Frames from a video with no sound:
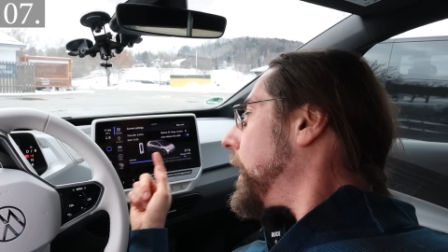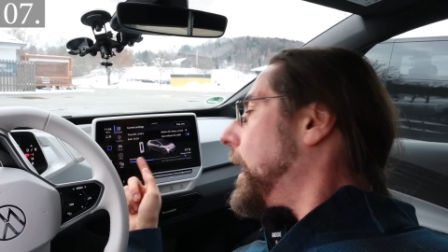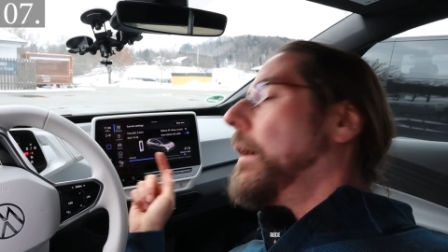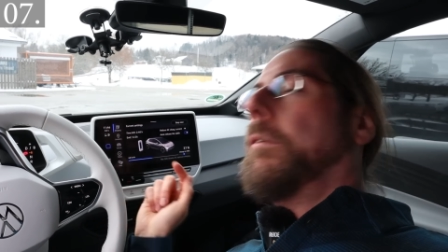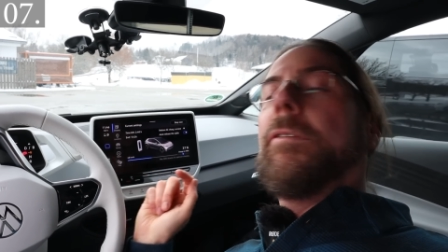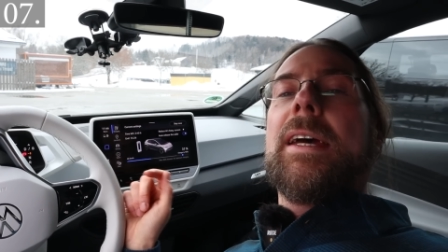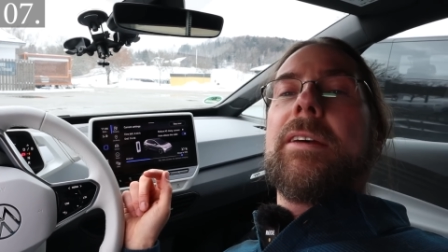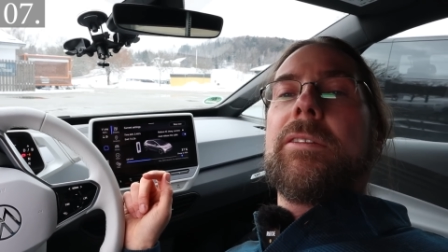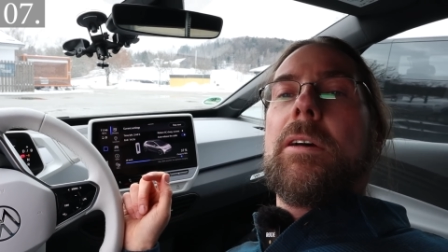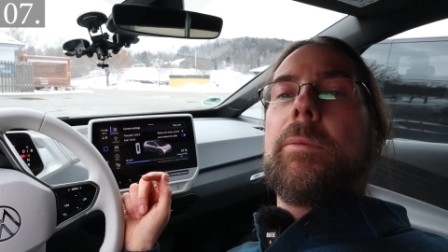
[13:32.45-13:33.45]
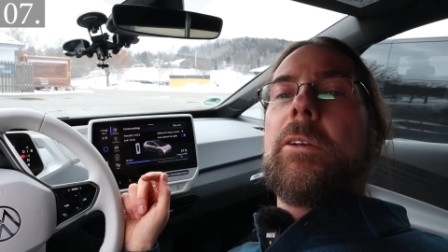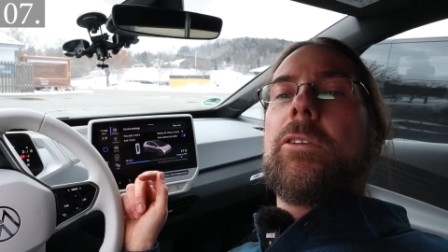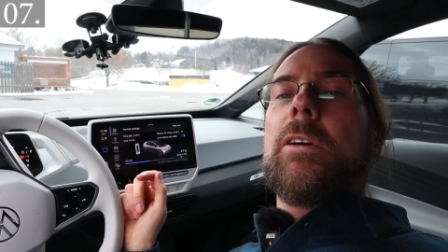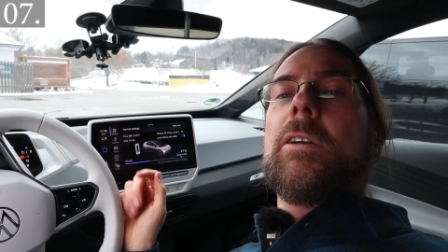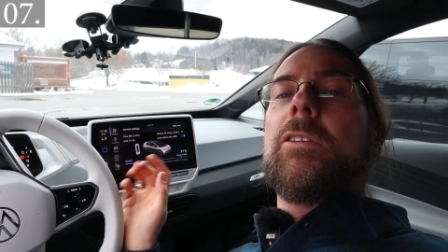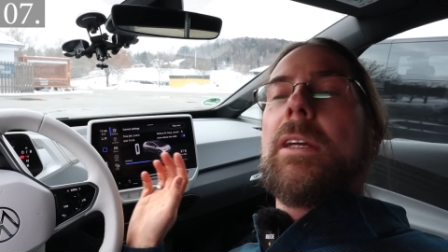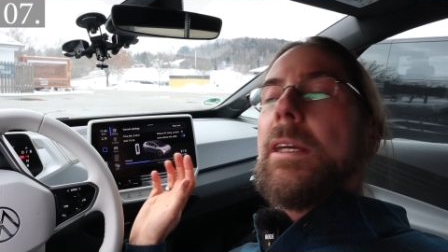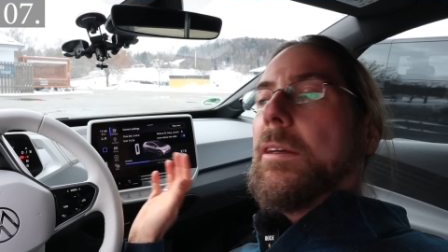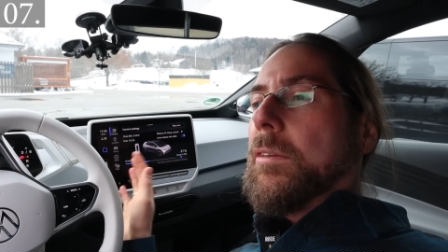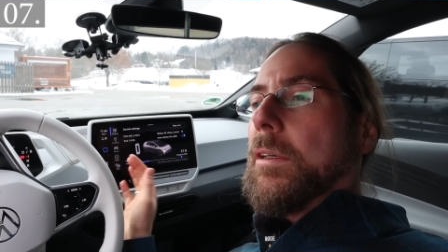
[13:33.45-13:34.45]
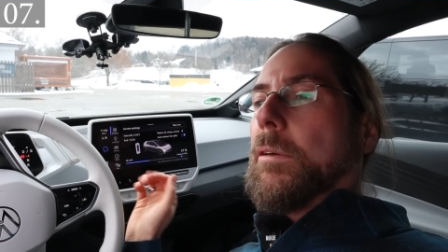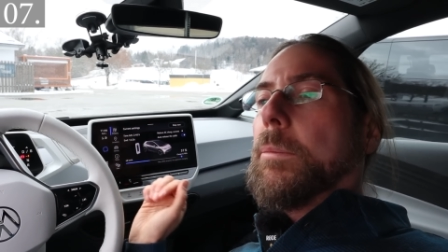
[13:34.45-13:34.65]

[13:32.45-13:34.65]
how fast are we charging, is there